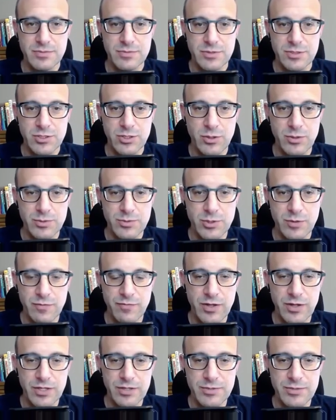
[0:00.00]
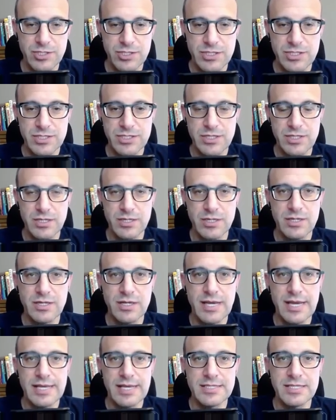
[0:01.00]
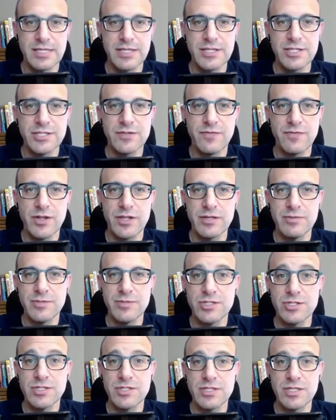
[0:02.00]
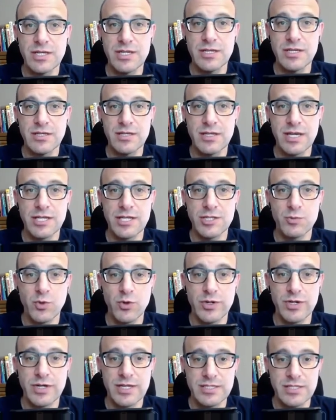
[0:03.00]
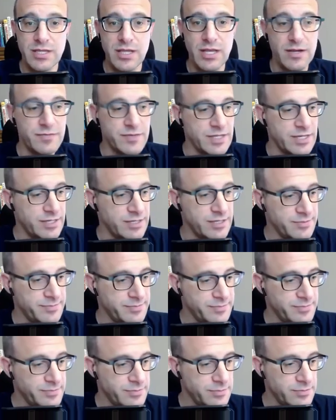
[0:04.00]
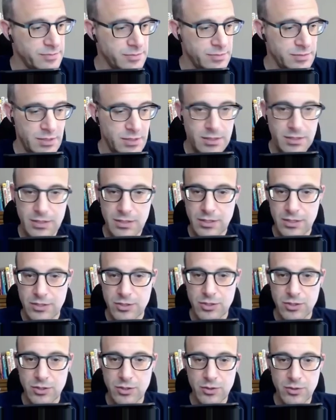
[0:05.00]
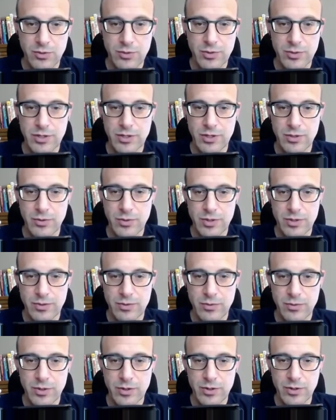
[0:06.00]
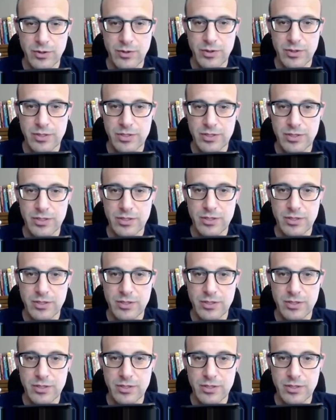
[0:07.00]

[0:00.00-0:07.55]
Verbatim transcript: So observe all images uh, has the list of all images uh, exported as live data. So we, we are going to